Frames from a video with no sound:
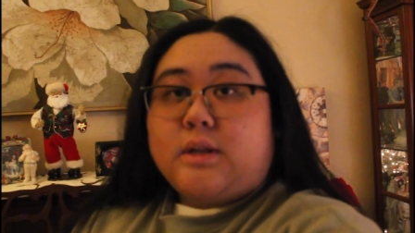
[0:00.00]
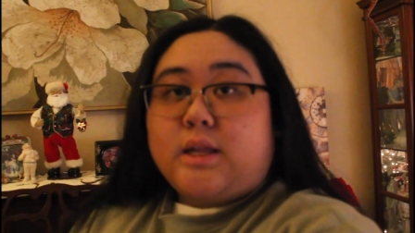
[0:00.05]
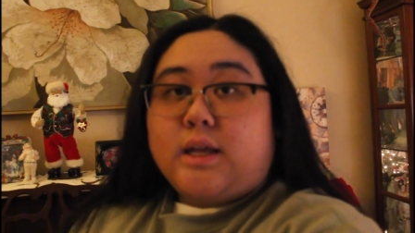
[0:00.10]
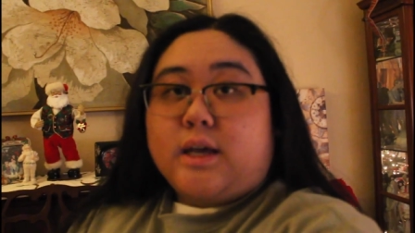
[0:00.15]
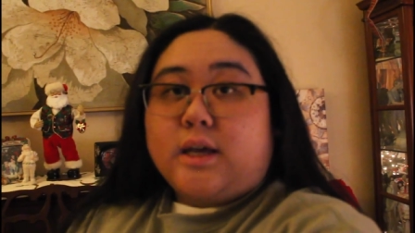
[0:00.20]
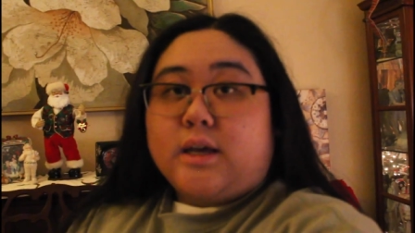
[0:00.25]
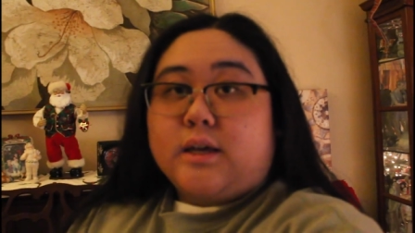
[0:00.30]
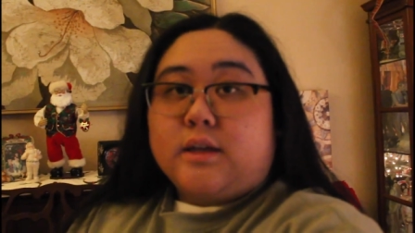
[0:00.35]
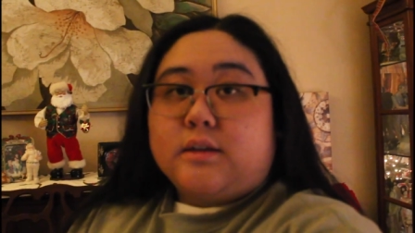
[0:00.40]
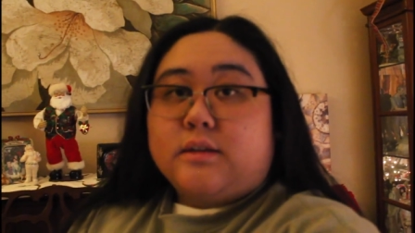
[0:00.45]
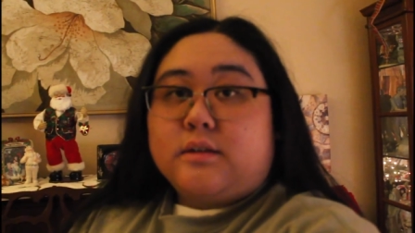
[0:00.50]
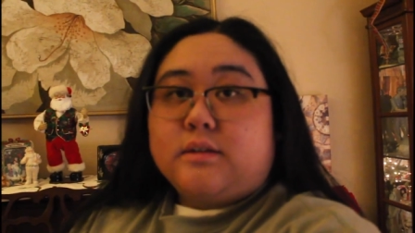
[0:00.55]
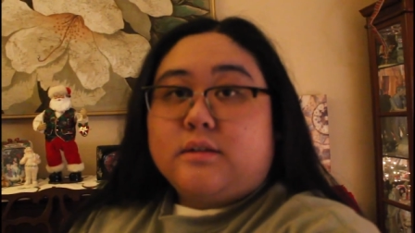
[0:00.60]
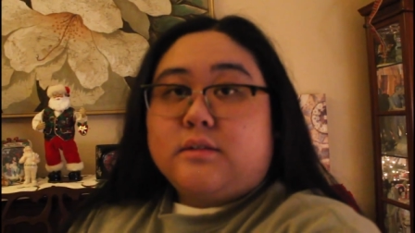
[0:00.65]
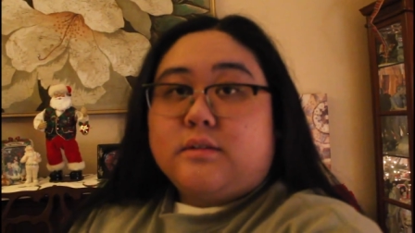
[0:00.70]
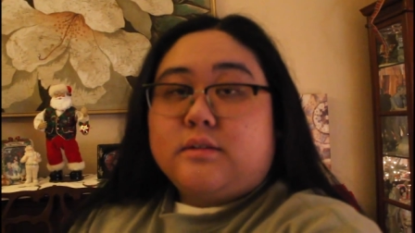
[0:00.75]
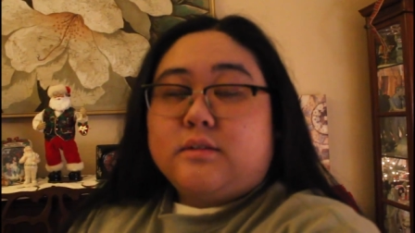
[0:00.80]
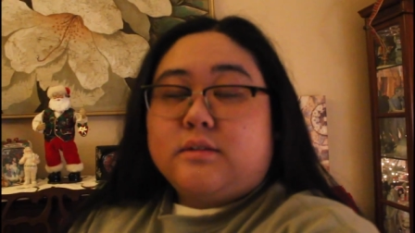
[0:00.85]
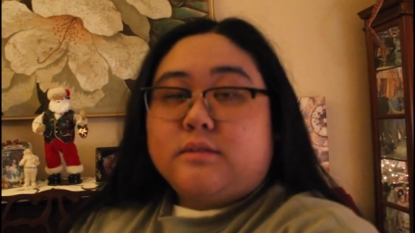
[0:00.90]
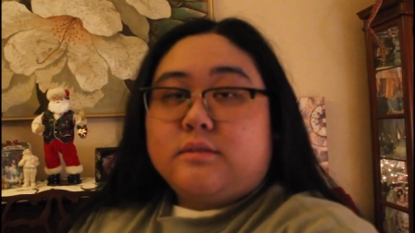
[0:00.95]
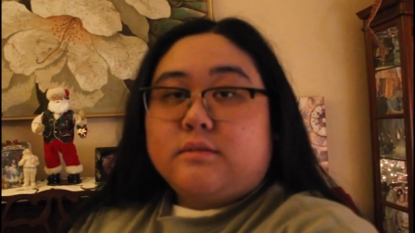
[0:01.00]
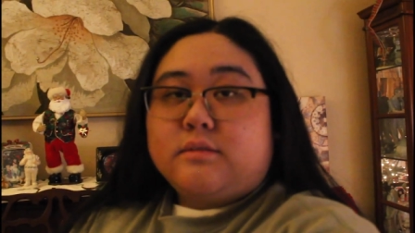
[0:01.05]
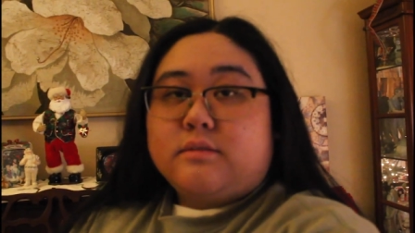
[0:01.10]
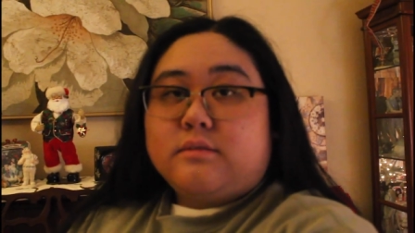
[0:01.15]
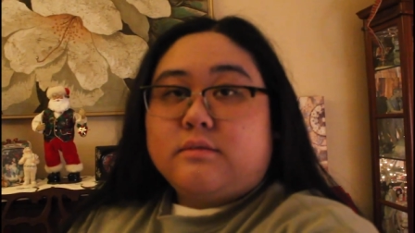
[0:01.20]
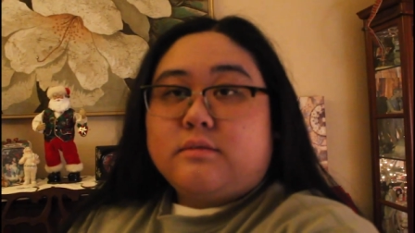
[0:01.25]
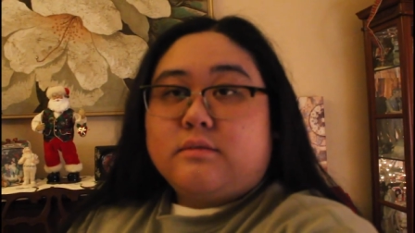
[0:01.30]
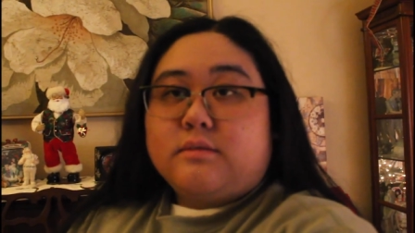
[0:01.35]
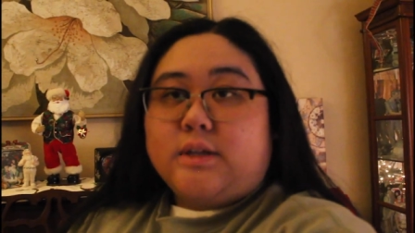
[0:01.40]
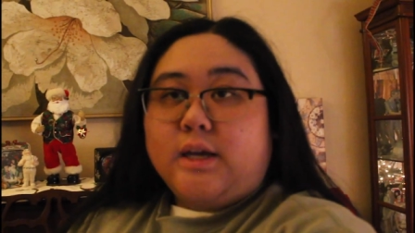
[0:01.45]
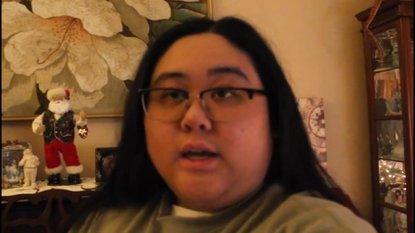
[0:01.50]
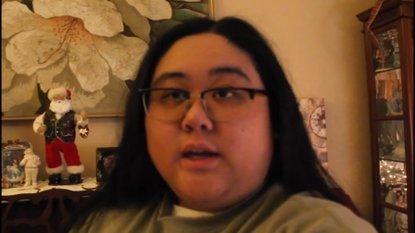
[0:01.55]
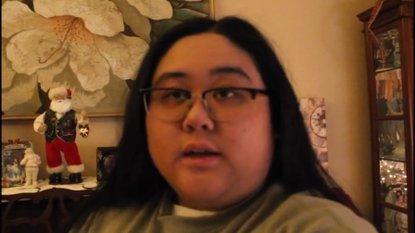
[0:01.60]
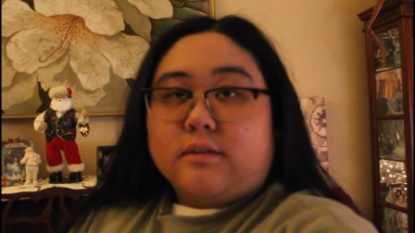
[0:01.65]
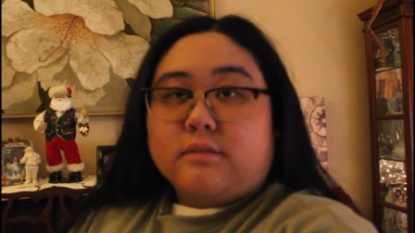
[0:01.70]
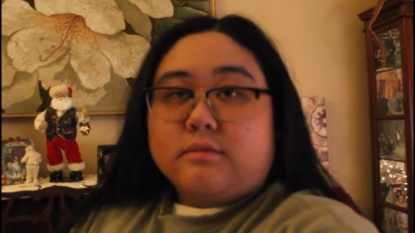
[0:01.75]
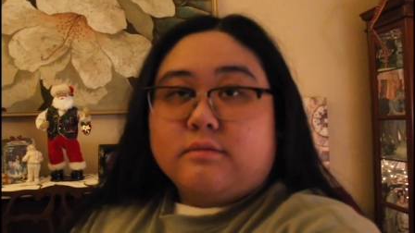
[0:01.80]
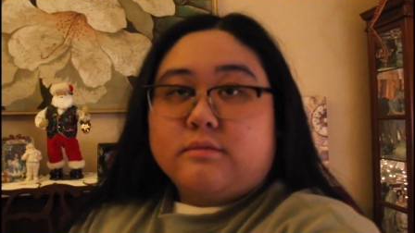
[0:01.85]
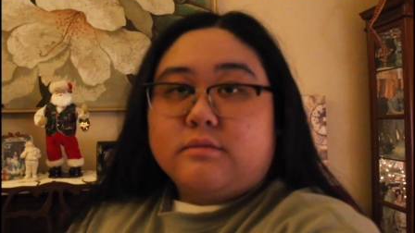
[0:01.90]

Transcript: And yeah.